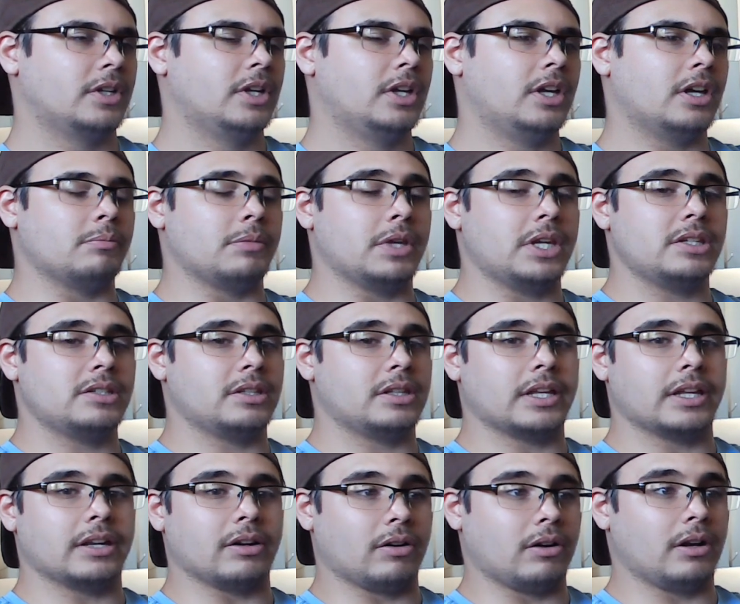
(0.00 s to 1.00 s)
Amazing
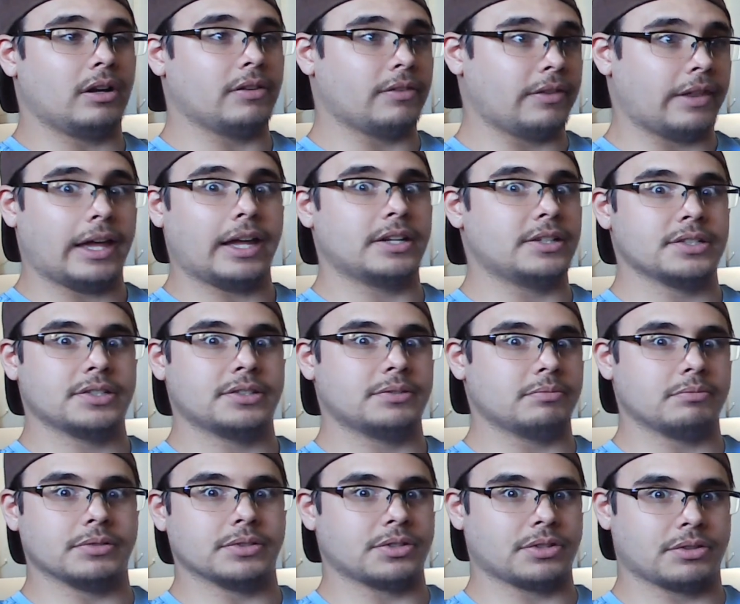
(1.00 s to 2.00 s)
that all of that
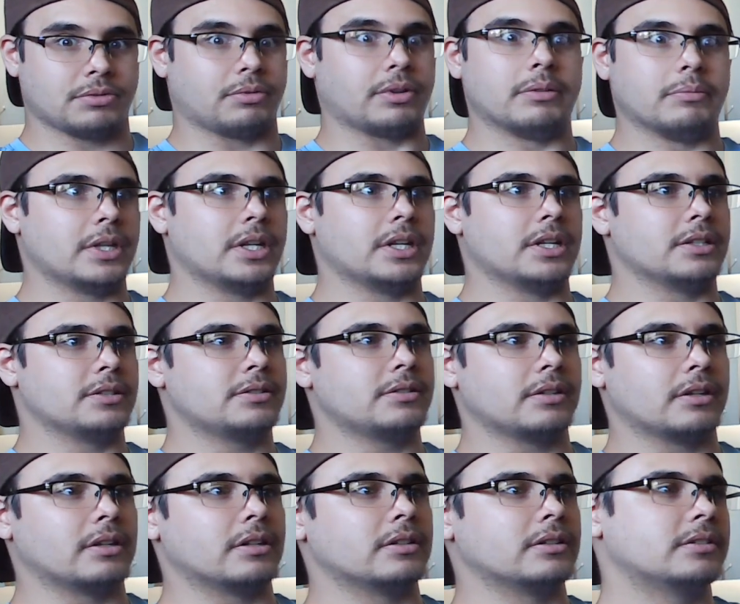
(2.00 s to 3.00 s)
just was 3 minutes,
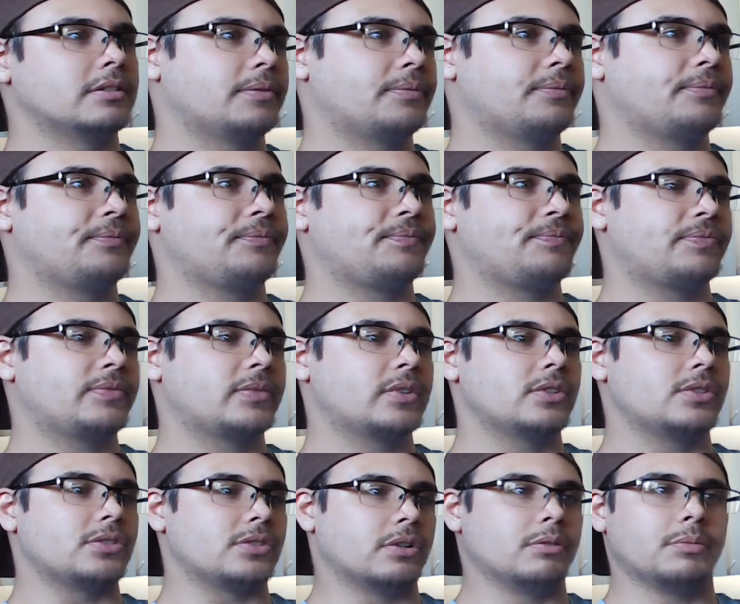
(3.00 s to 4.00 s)
you know?
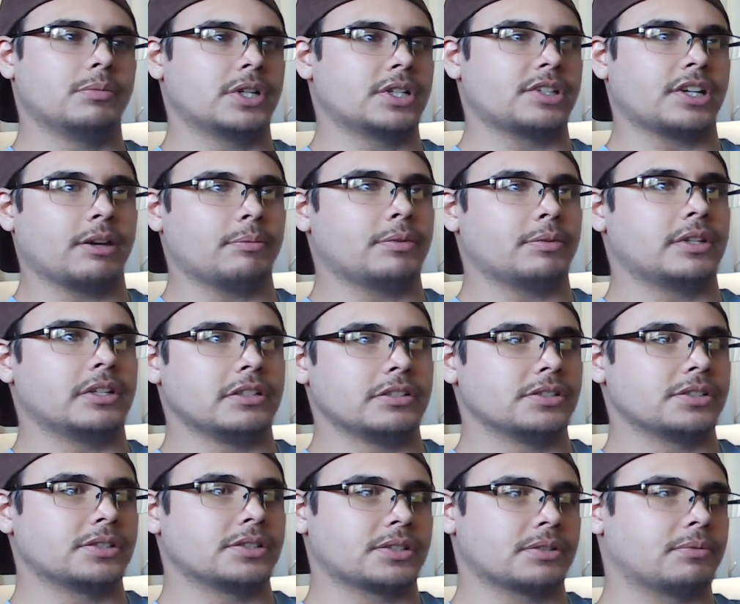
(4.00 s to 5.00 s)
So much happened in
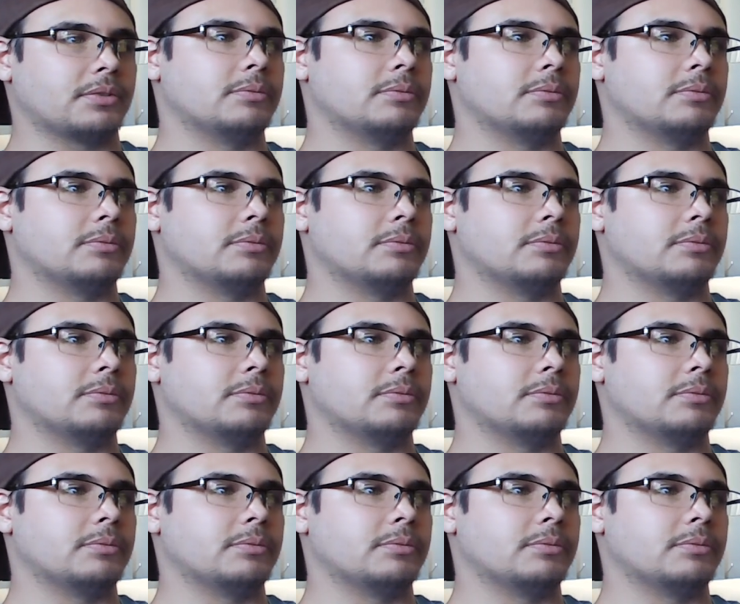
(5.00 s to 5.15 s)
just 3